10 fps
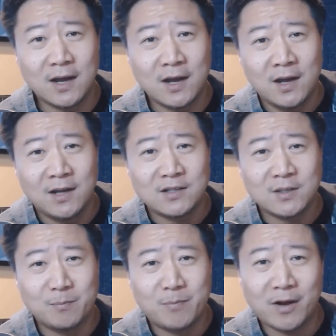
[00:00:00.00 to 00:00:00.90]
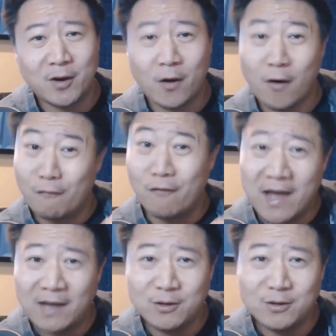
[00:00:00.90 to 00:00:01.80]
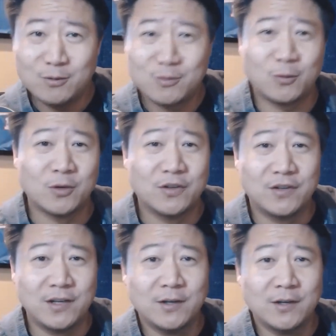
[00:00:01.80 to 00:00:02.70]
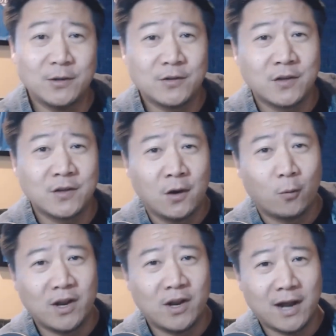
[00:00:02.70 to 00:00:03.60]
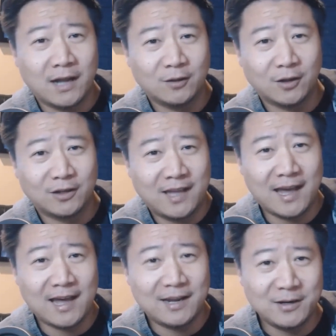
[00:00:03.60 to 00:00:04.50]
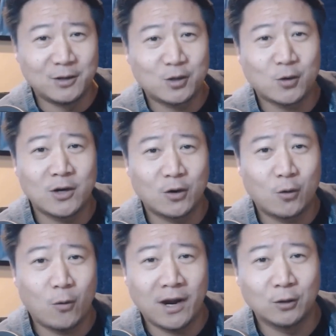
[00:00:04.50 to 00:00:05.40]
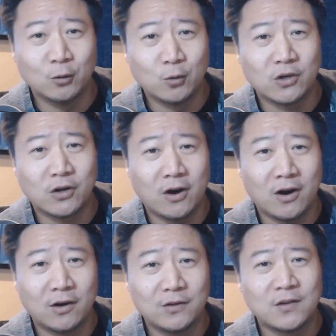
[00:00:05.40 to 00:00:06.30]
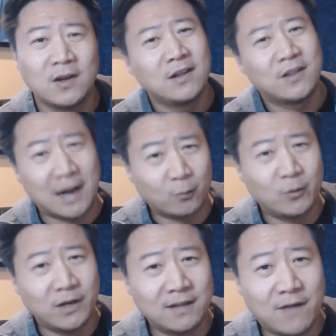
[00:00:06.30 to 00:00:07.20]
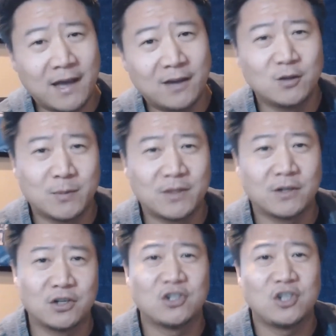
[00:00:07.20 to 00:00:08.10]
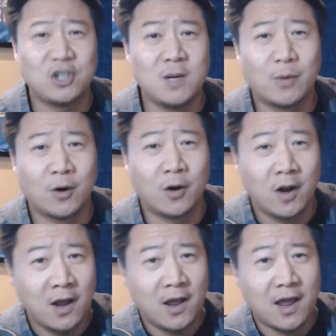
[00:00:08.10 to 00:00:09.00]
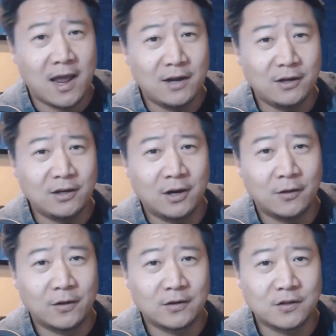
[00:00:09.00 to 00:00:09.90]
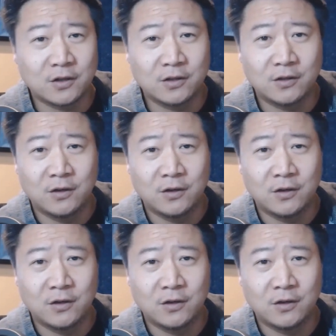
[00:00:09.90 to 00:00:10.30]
some better values or deals. When I look at, trying to acquire Luka cards, they're not really values, but they're just cheaper, and there's a certain